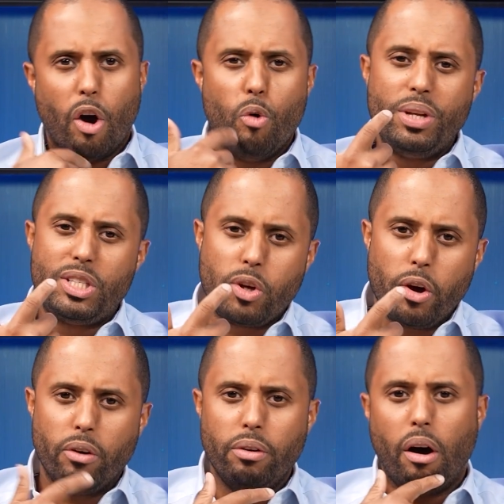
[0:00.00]
a
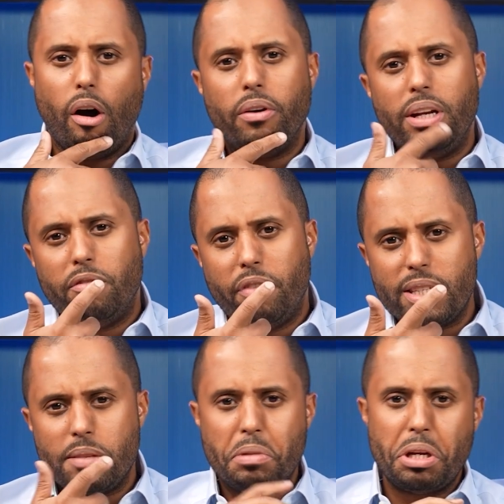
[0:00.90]
return on
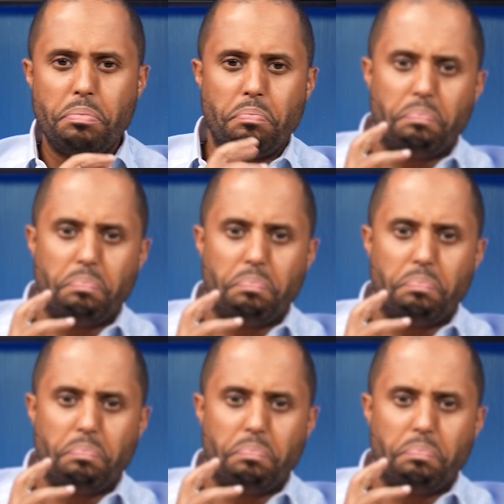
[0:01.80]
investment